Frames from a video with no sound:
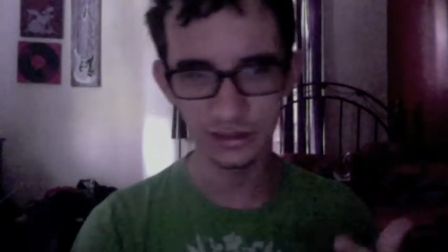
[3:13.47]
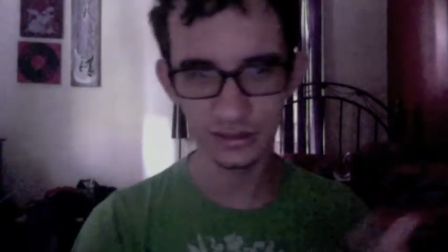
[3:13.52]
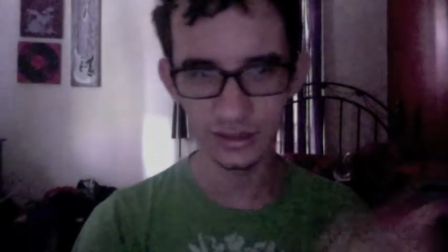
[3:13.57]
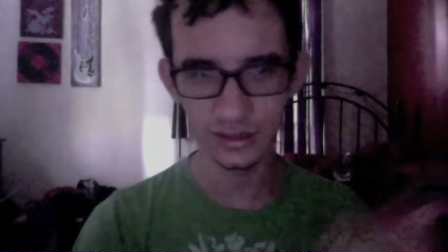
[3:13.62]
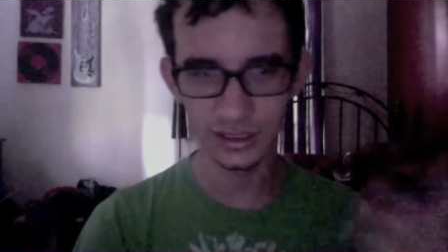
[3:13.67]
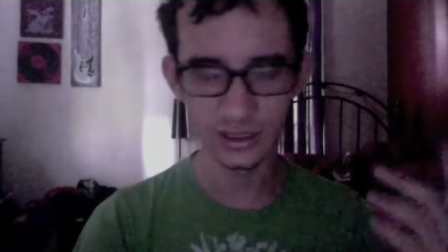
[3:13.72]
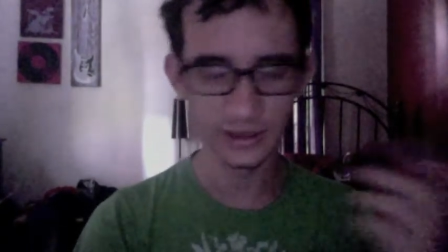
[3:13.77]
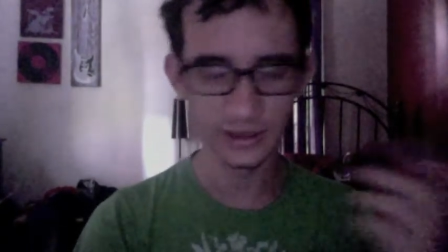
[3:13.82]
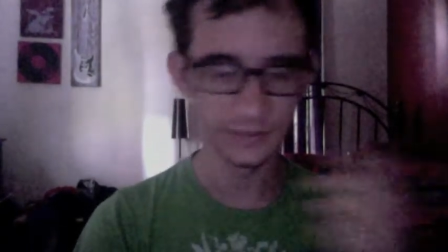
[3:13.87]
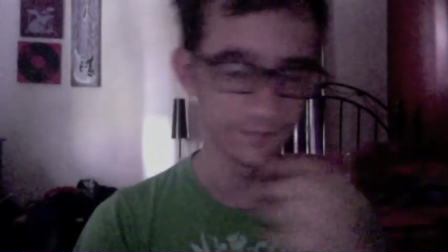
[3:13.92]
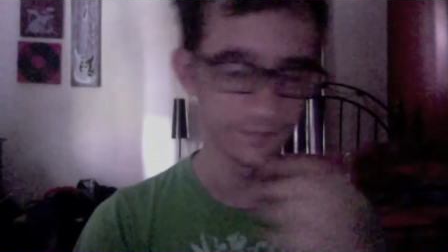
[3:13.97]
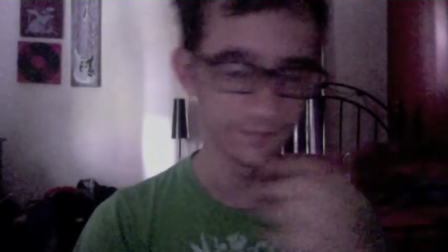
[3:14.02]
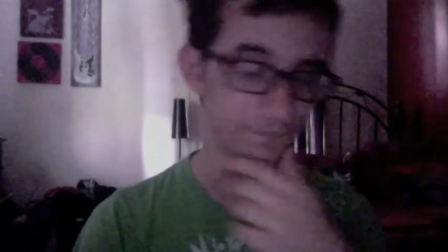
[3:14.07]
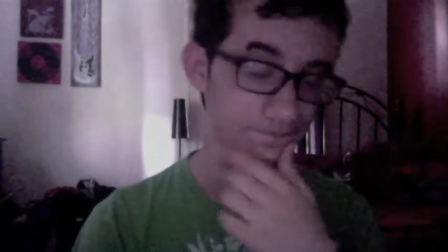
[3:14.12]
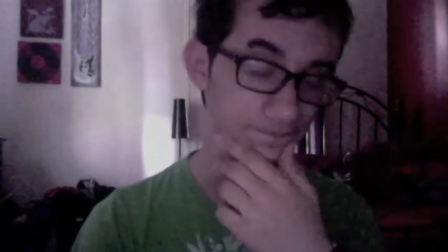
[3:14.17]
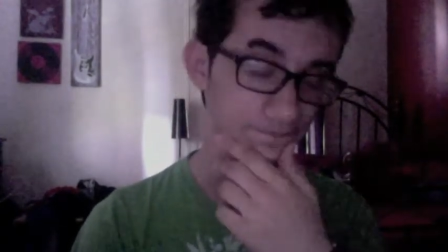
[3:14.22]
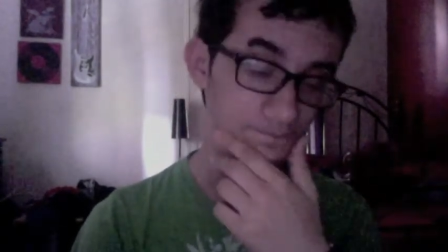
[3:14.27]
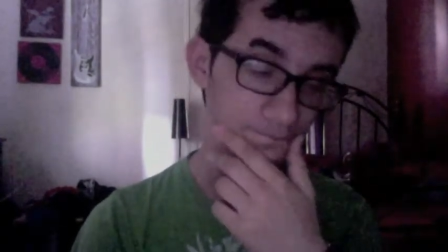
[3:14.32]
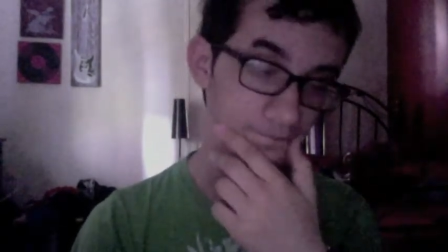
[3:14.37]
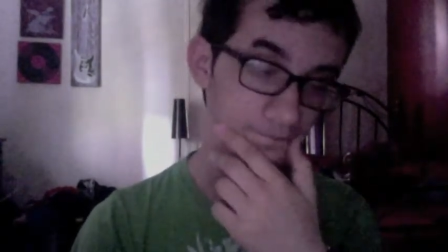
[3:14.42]
and
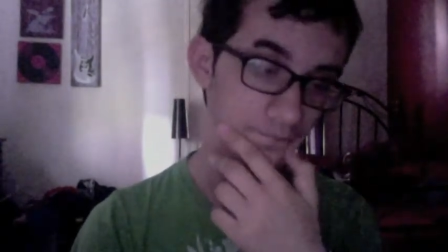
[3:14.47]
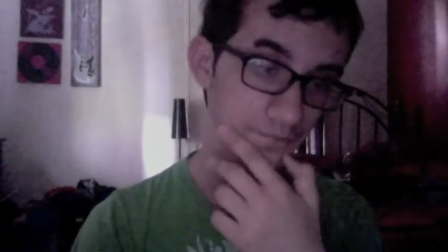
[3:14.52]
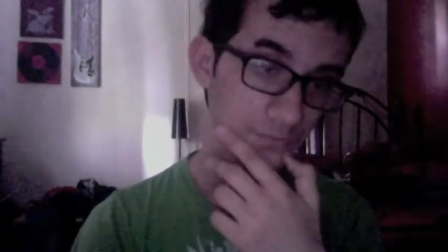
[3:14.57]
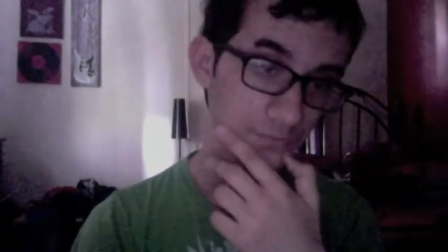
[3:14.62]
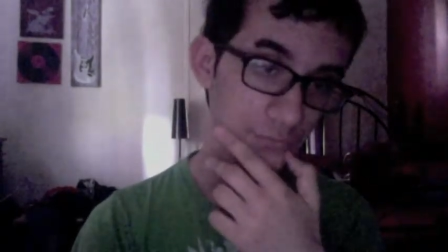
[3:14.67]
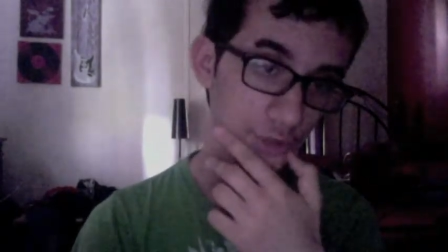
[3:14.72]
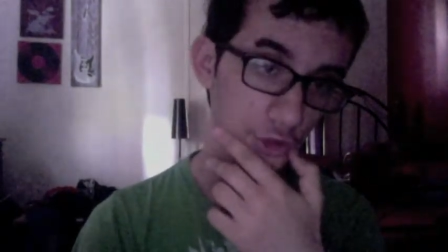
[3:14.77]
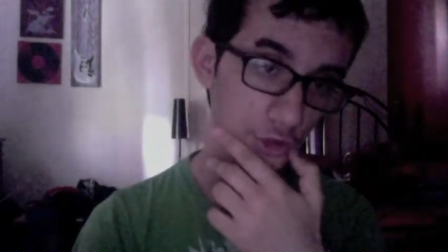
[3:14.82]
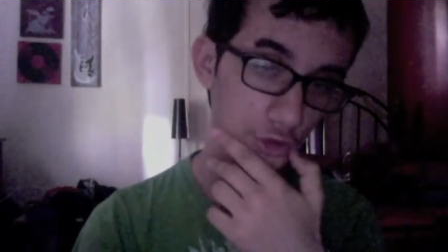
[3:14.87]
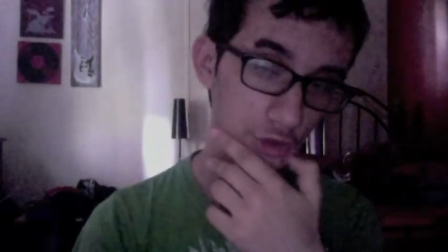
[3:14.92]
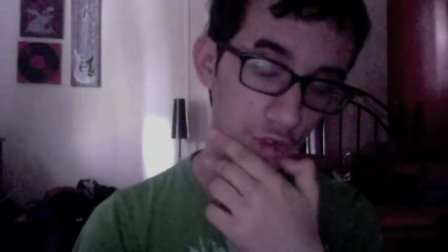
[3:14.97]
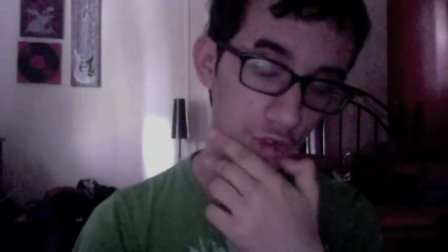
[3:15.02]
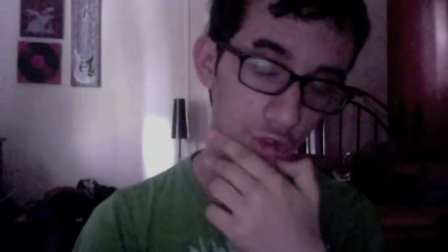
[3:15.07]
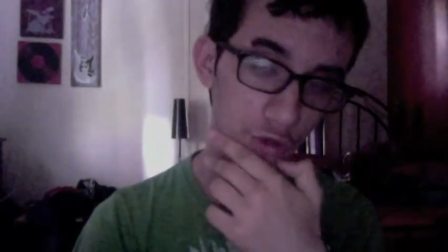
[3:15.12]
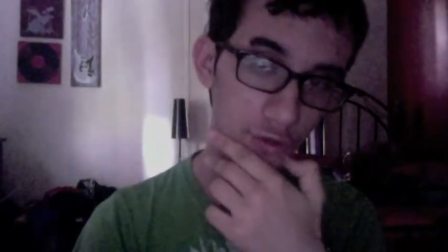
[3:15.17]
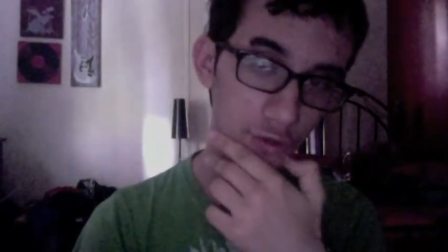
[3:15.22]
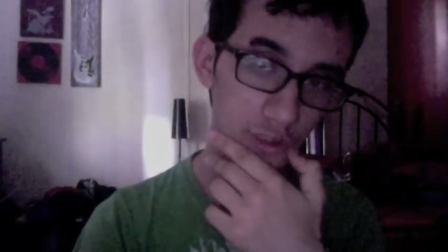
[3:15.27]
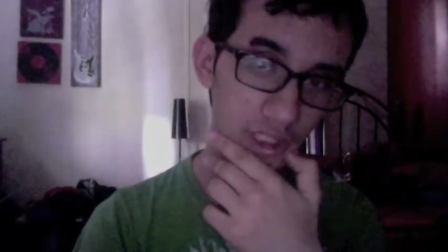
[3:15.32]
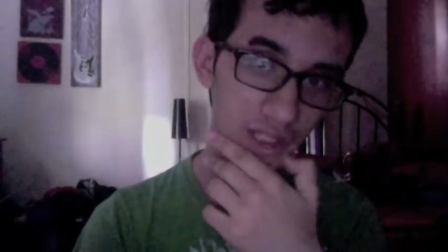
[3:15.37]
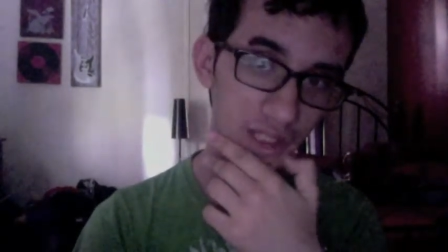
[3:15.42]
there was a whole
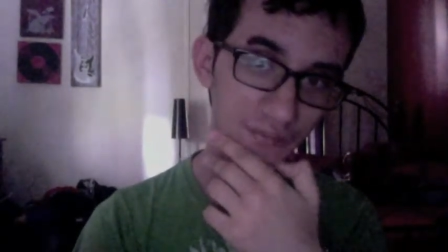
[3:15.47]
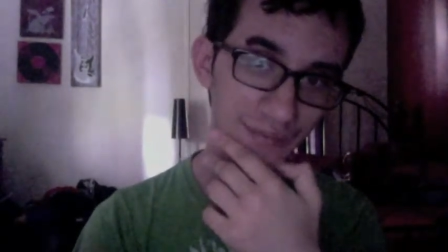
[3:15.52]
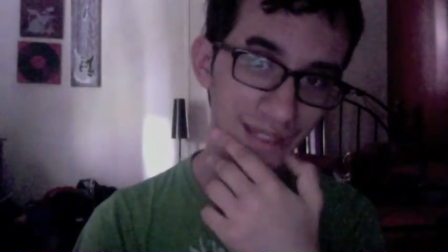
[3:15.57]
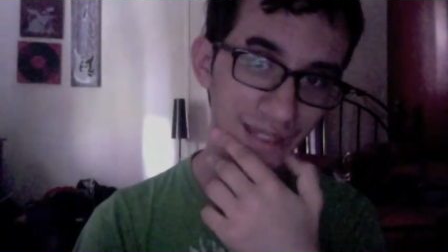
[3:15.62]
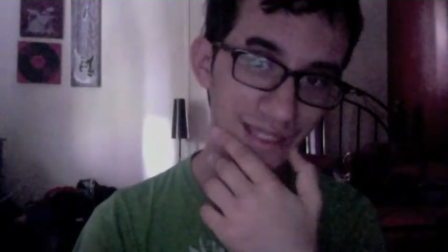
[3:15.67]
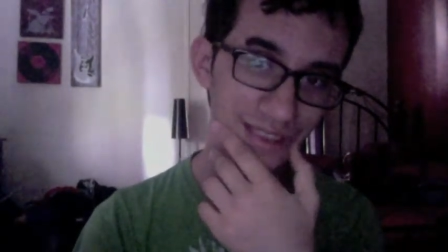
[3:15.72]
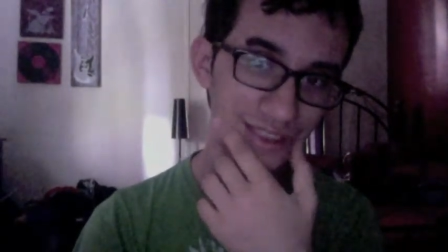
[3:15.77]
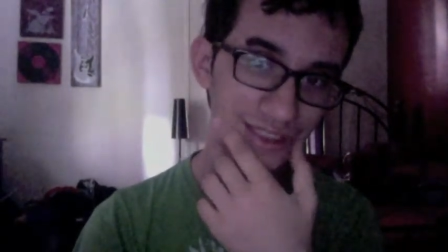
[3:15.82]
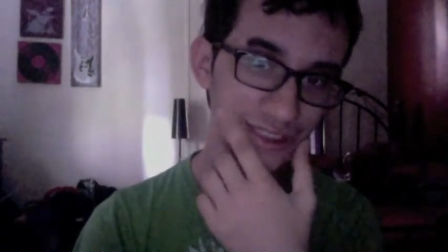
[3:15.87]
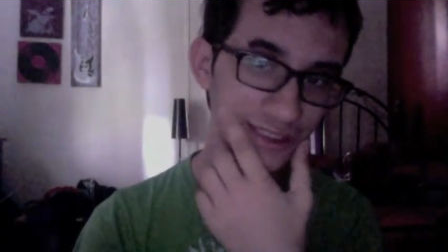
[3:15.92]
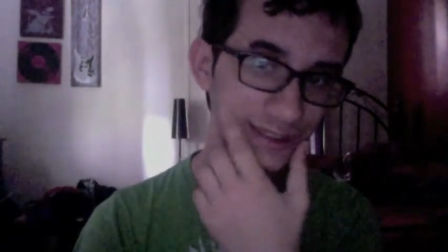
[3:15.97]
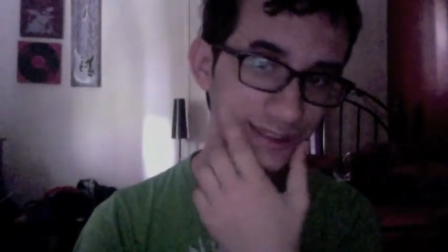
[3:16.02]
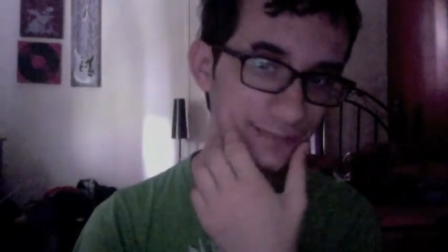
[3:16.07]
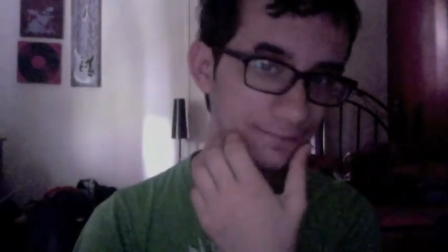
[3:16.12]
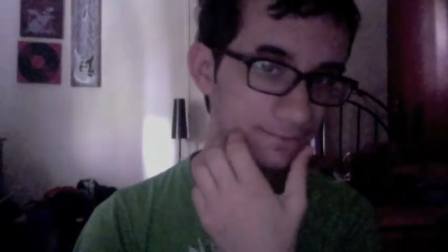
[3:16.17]
lot of that shit.